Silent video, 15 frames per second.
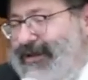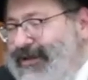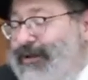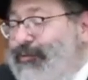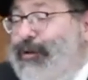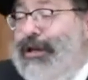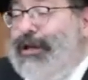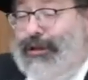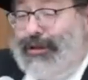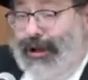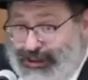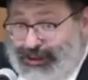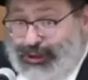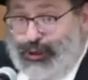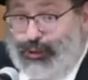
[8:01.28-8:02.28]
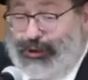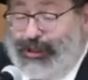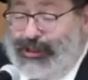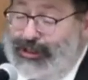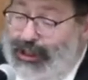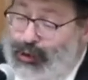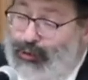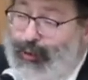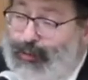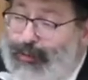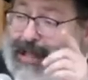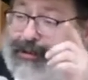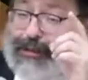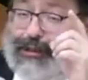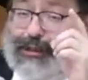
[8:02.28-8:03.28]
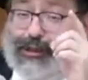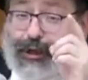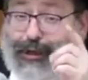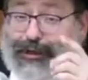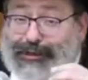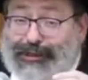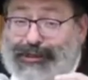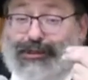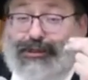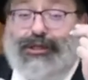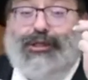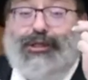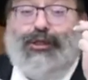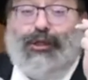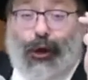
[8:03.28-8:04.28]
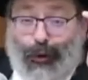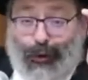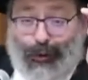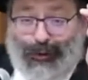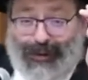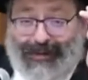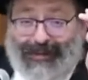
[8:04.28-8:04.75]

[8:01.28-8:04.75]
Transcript: What it does do is it romanticizes the soul